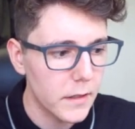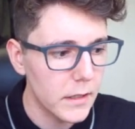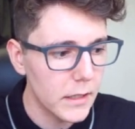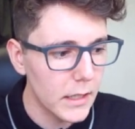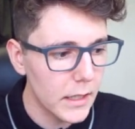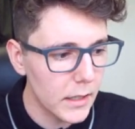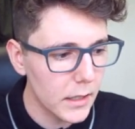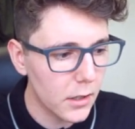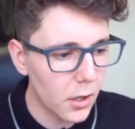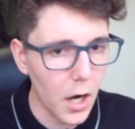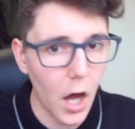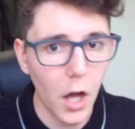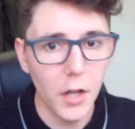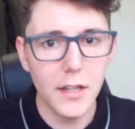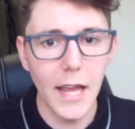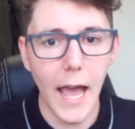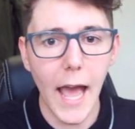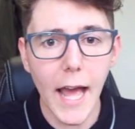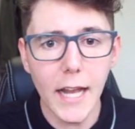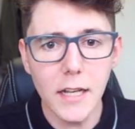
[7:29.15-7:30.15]
They nearly got a uh,
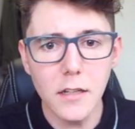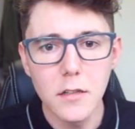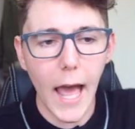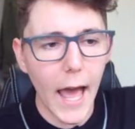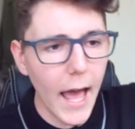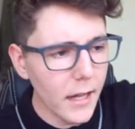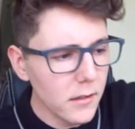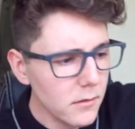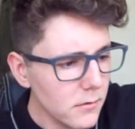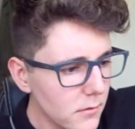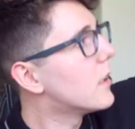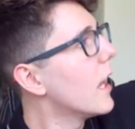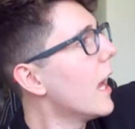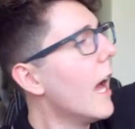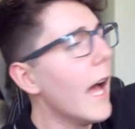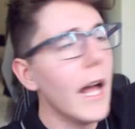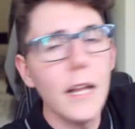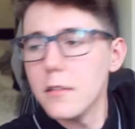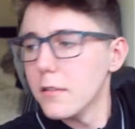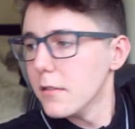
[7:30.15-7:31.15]
10, 10,
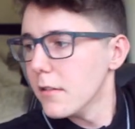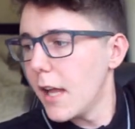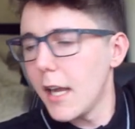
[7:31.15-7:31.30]
10.